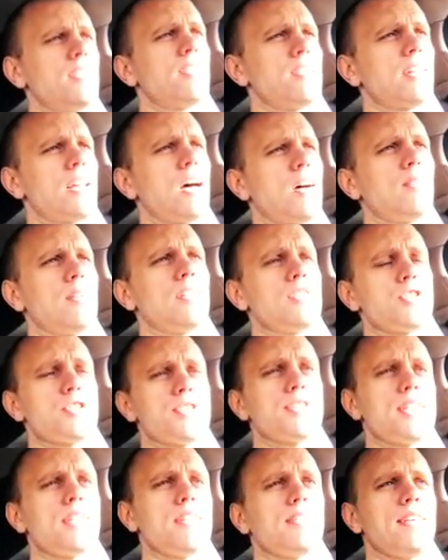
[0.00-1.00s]
Now I'll
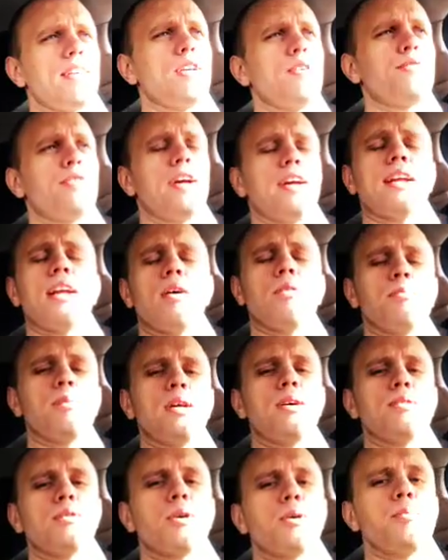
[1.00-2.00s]
just say thank you for hanging out with
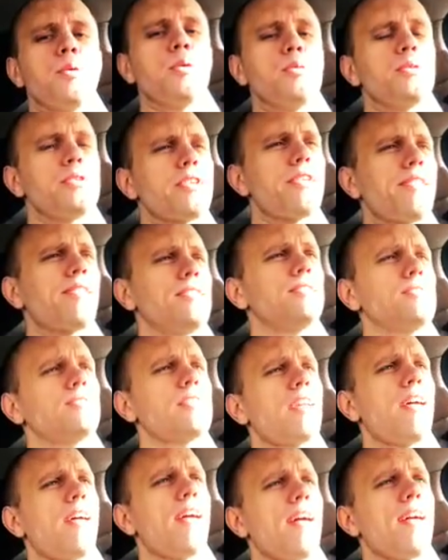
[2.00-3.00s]
me on the commute,
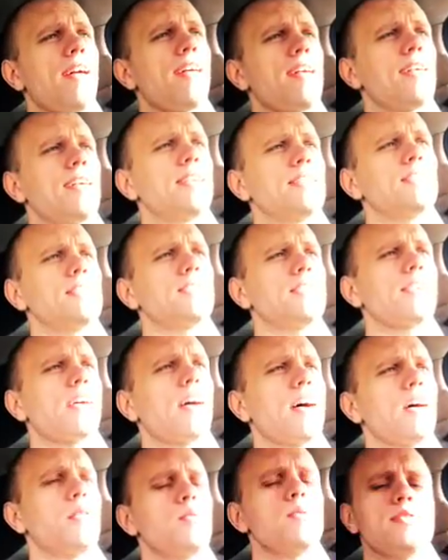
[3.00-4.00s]
and
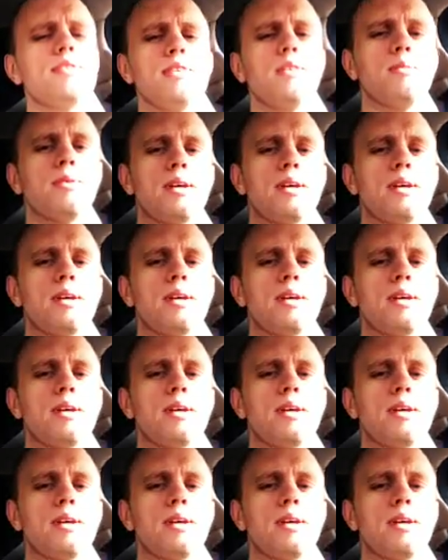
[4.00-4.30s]
I will see you